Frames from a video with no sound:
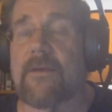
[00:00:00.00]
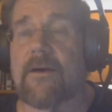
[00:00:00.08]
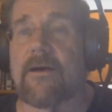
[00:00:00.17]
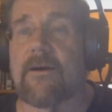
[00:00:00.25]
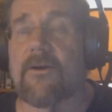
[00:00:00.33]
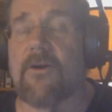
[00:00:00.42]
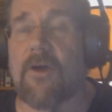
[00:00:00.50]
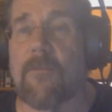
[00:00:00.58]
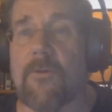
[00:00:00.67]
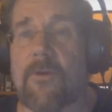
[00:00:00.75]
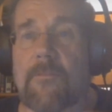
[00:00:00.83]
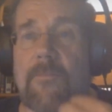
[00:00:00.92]
a
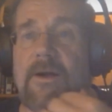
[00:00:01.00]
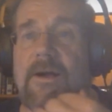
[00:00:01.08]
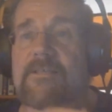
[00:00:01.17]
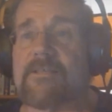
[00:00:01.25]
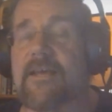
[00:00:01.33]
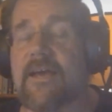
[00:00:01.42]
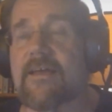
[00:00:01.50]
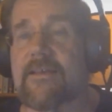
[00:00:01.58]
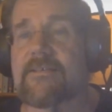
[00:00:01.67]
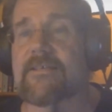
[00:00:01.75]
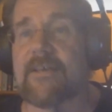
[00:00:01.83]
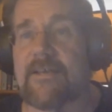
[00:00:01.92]
cardboard box, yeah,
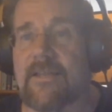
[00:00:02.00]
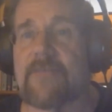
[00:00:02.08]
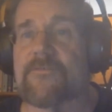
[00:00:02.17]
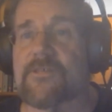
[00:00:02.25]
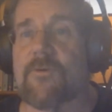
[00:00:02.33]
they say it lives